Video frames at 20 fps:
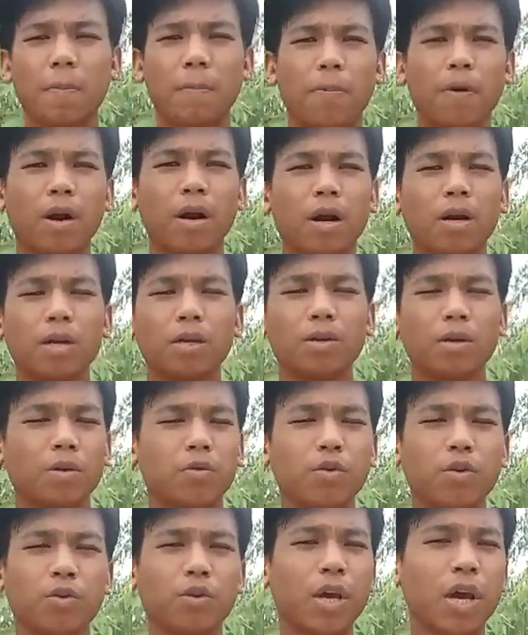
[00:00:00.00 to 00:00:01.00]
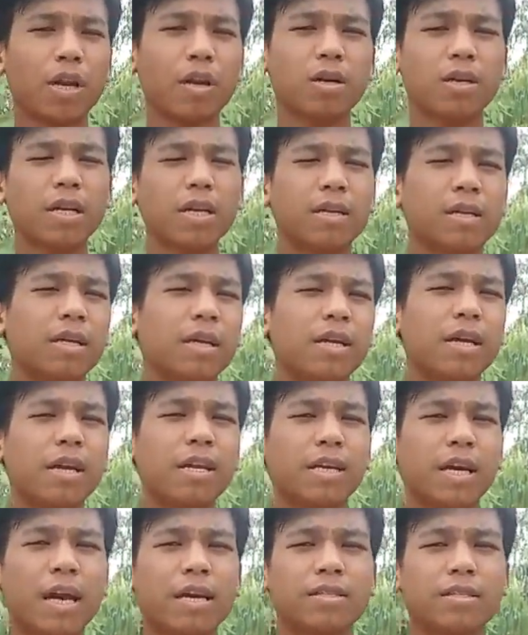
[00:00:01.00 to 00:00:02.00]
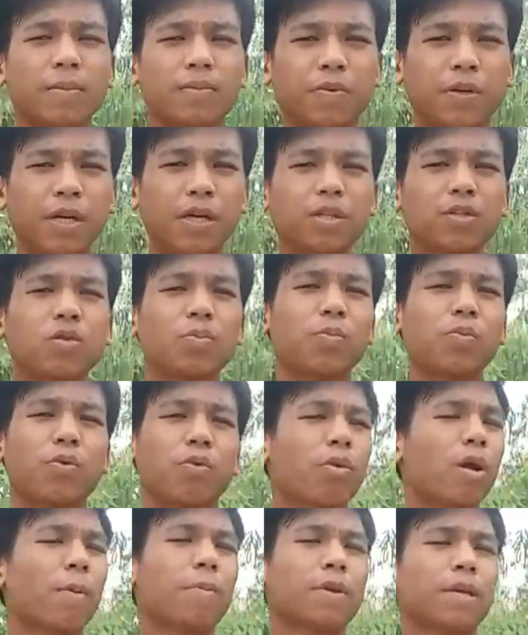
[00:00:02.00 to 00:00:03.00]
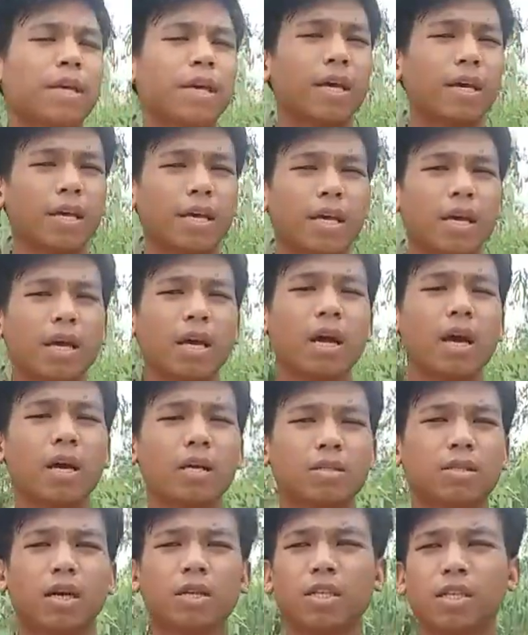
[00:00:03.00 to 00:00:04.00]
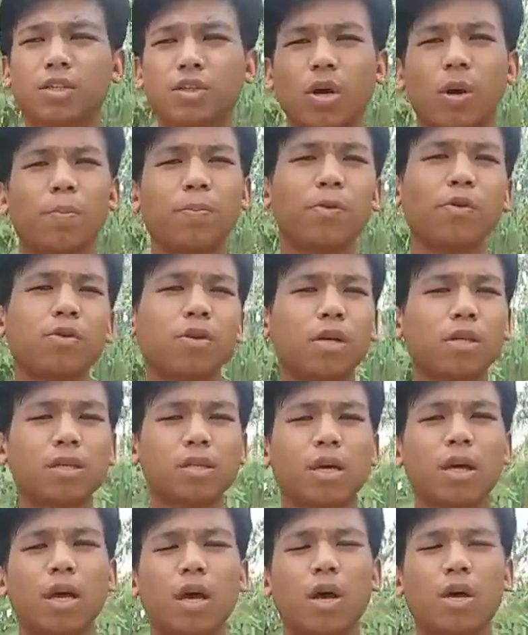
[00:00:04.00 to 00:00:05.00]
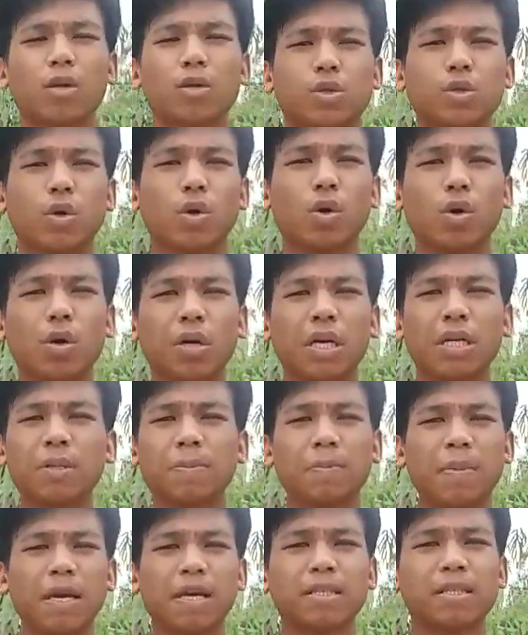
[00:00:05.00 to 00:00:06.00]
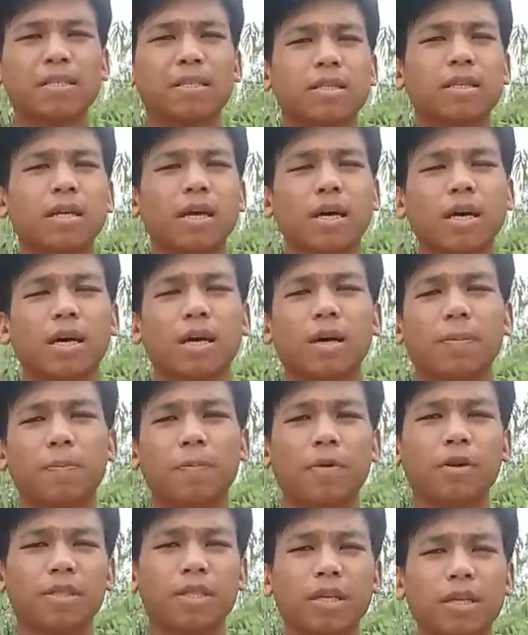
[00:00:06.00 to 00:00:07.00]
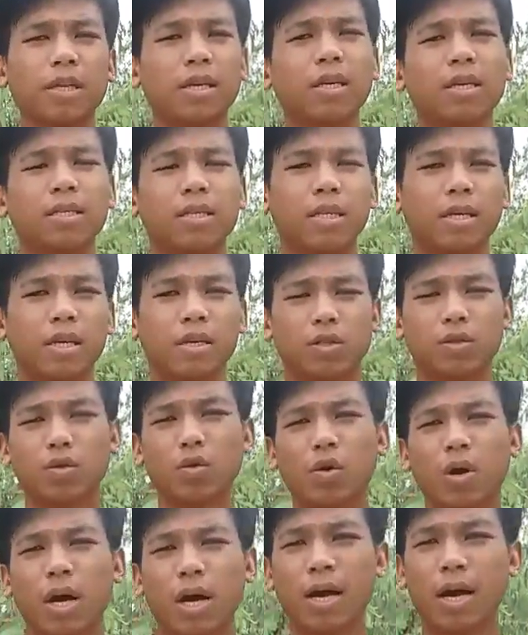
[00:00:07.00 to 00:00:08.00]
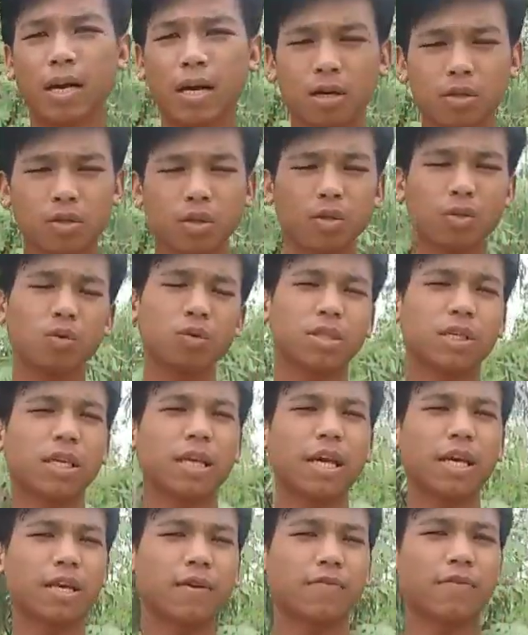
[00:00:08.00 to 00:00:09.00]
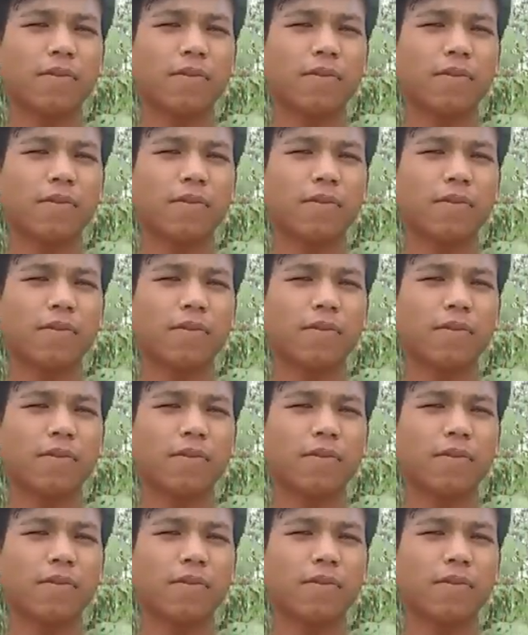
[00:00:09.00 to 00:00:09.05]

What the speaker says: for you cannot need any kinds of things to program KK, such as computers, so it makes the person easy. So I had also used KK